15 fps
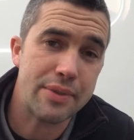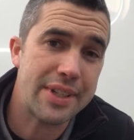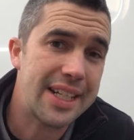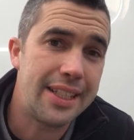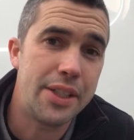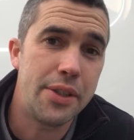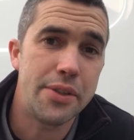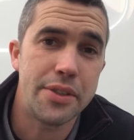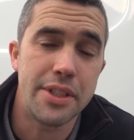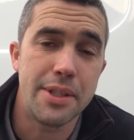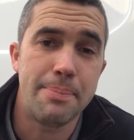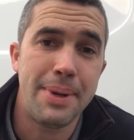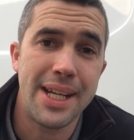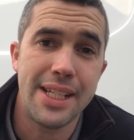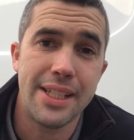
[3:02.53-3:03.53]
directly onto
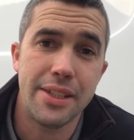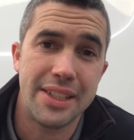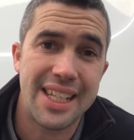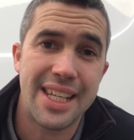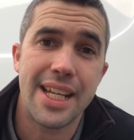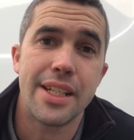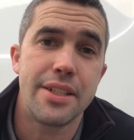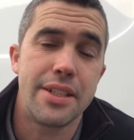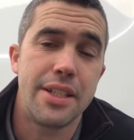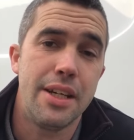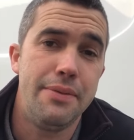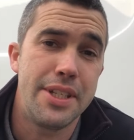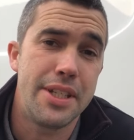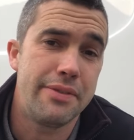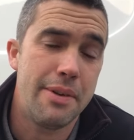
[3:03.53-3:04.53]
the paint or the lacquer
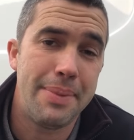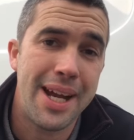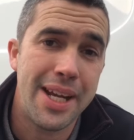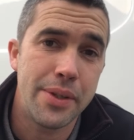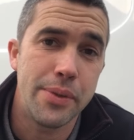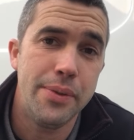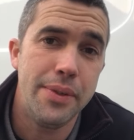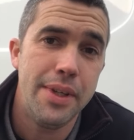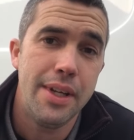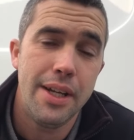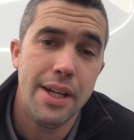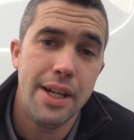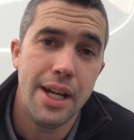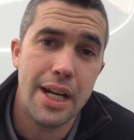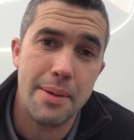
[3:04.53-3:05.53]
surface of a panel,
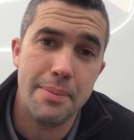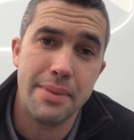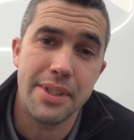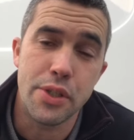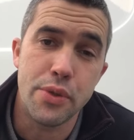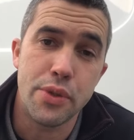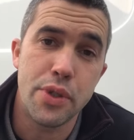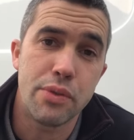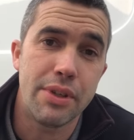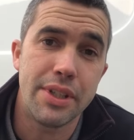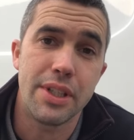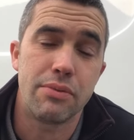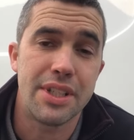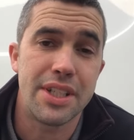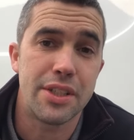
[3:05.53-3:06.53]
you do run
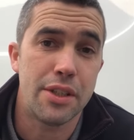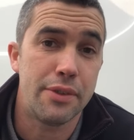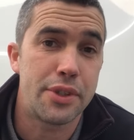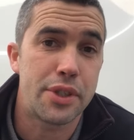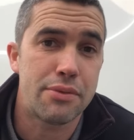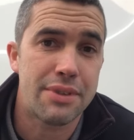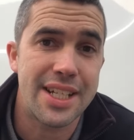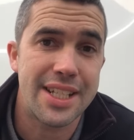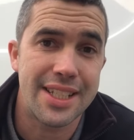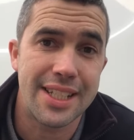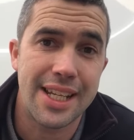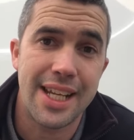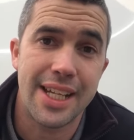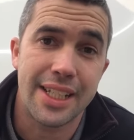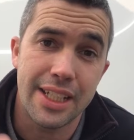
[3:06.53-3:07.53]
the risk of scratching
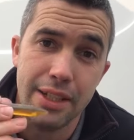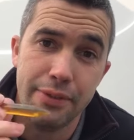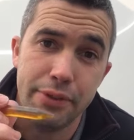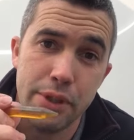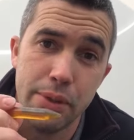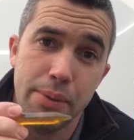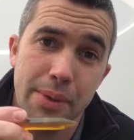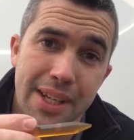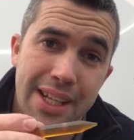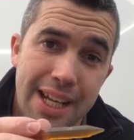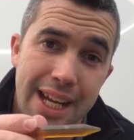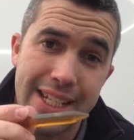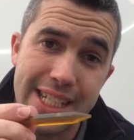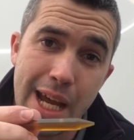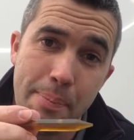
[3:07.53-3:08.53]
the lacquer if you
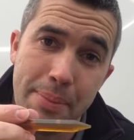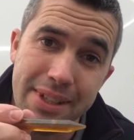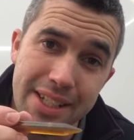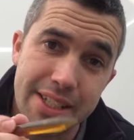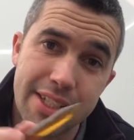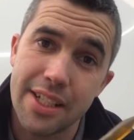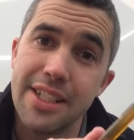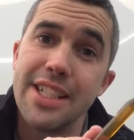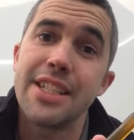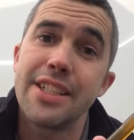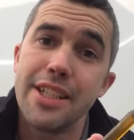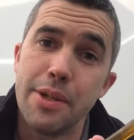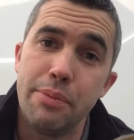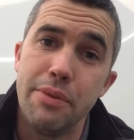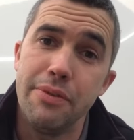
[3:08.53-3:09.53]
tap and then suddenly
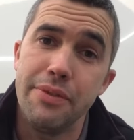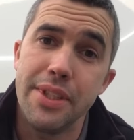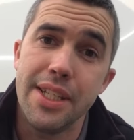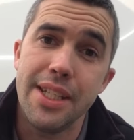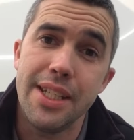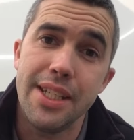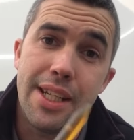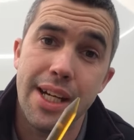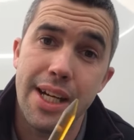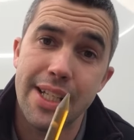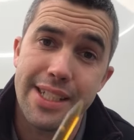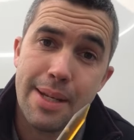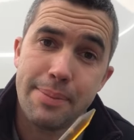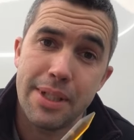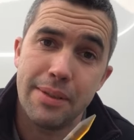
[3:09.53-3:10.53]
slip with the
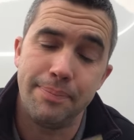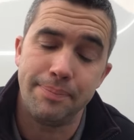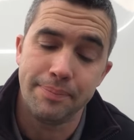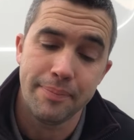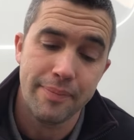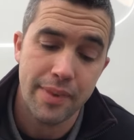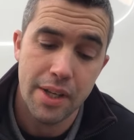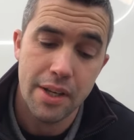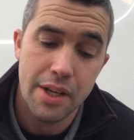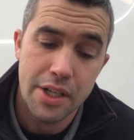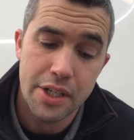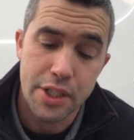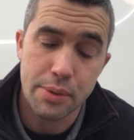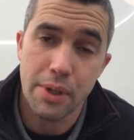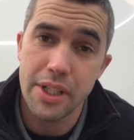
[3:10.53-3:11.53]
tap down.
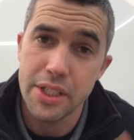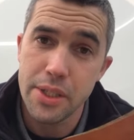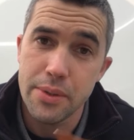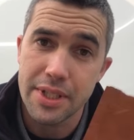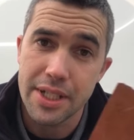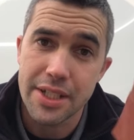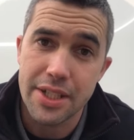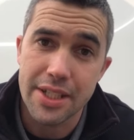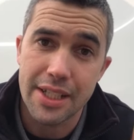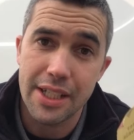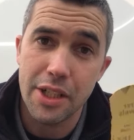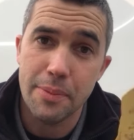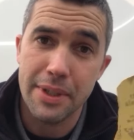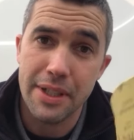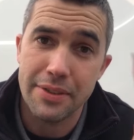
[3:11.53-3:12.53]
So what I use is just a
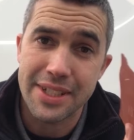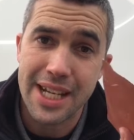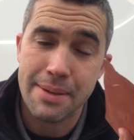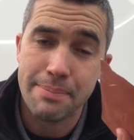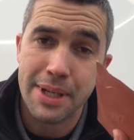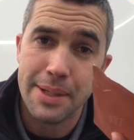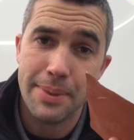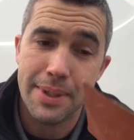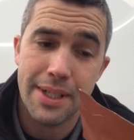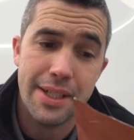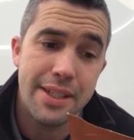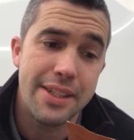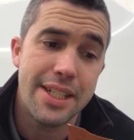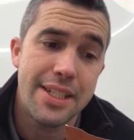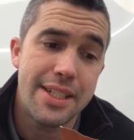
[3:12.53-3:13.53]
little bit of sandpaper.
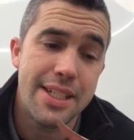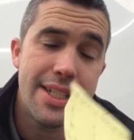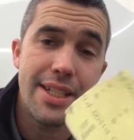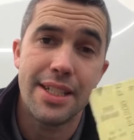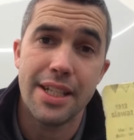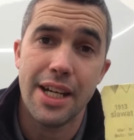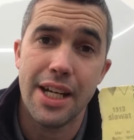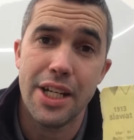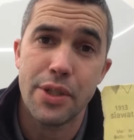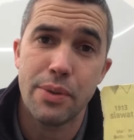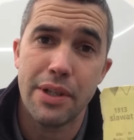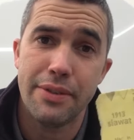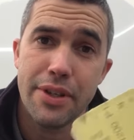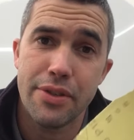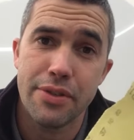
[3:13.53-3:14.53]
This is
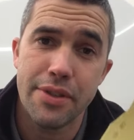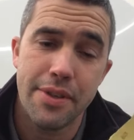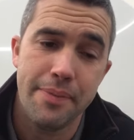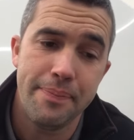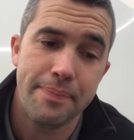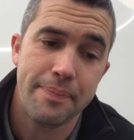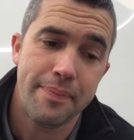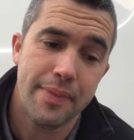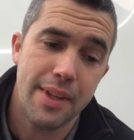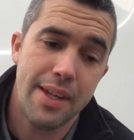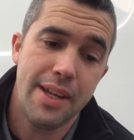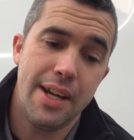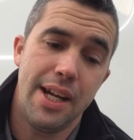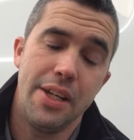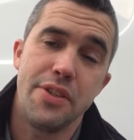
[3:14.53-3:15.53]
1200.
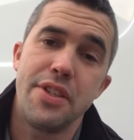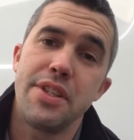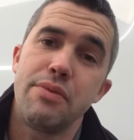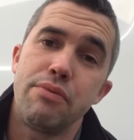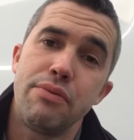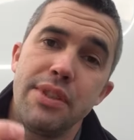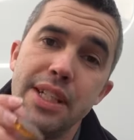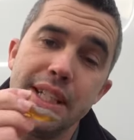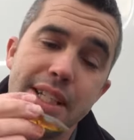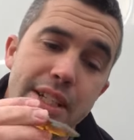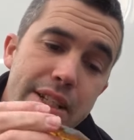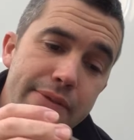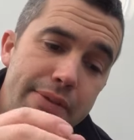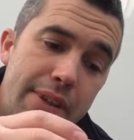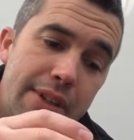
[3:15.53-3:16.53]
And I just really
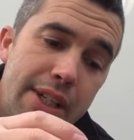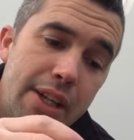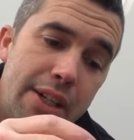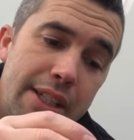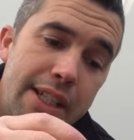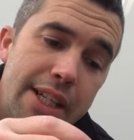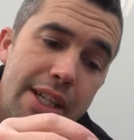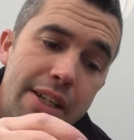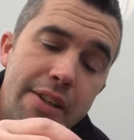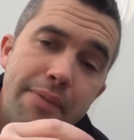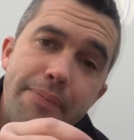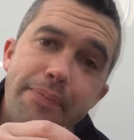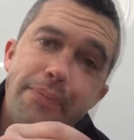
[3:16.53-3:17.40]
just very lightly